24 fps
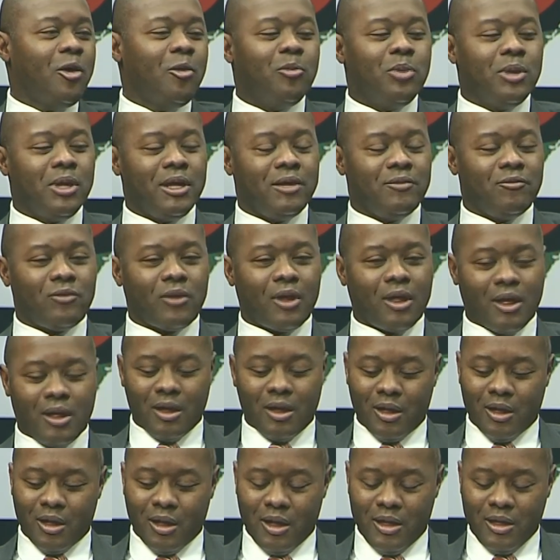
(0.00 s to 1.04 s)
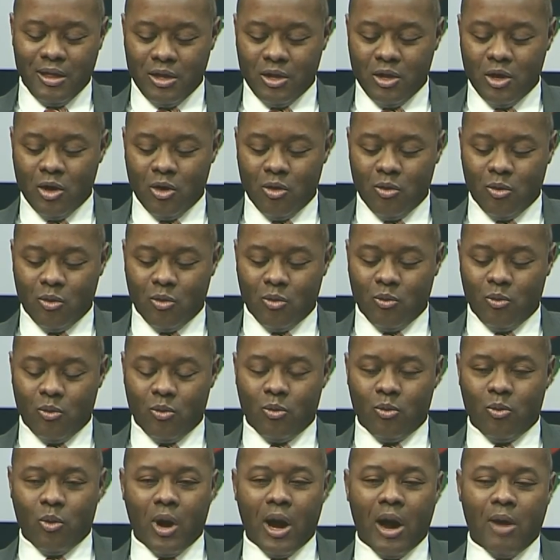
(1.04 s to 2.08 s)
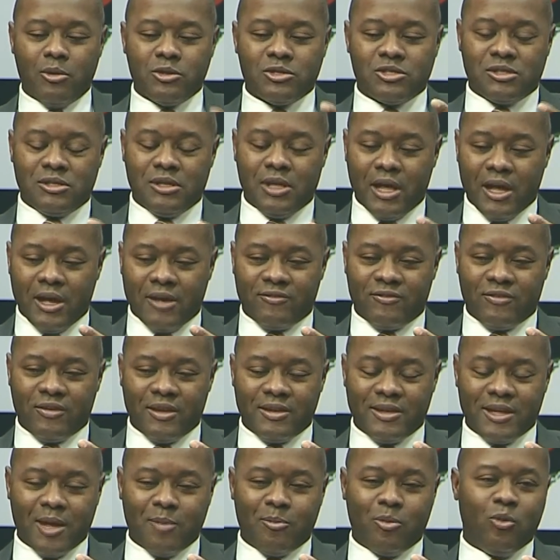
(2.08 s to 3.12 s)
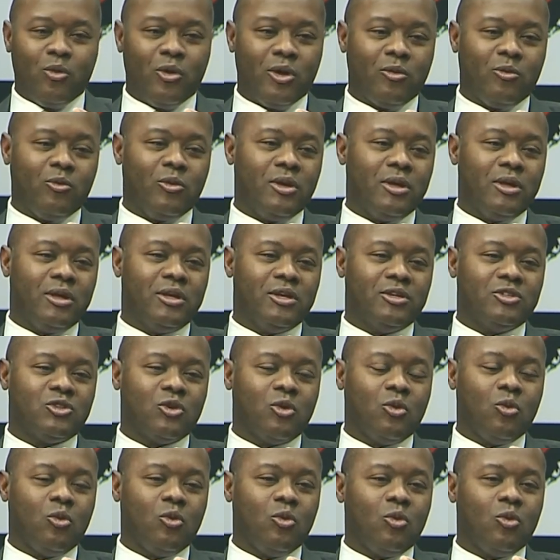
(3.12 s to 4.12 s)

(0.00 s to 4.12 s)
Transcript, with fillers: But, you know, where I was left at that point was,